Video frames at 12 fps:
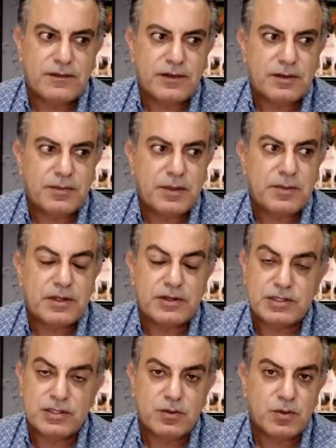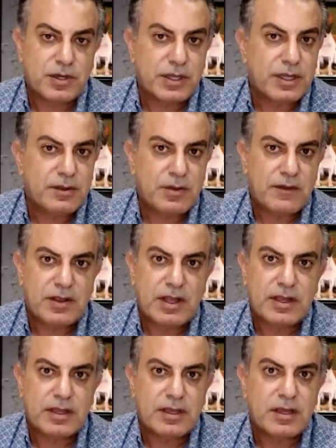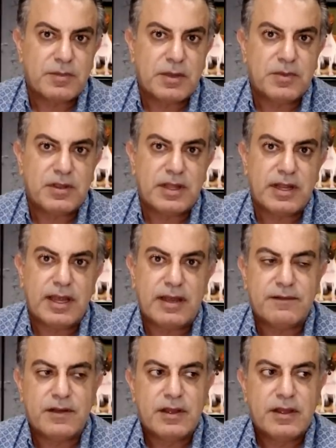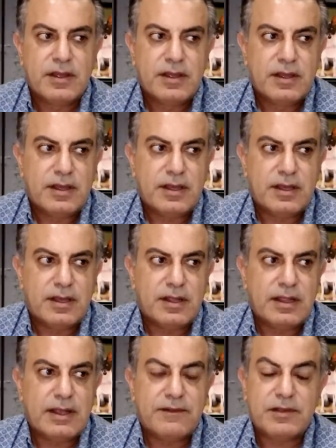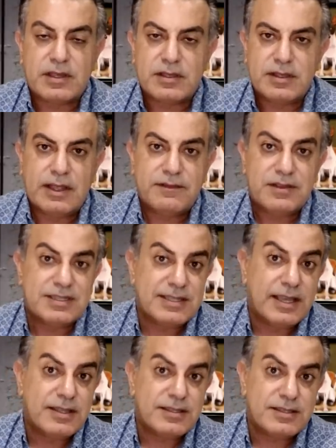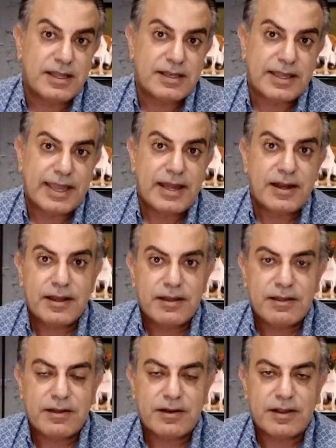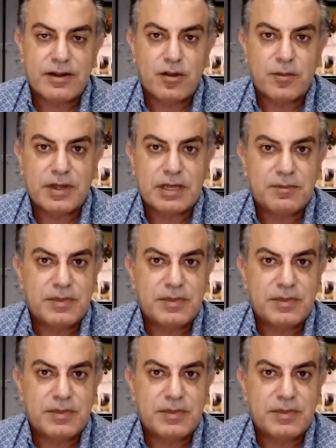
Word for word: of uh, people that are still working. You have a lot of young people that have uh, left the left the states and Canada that are here opening up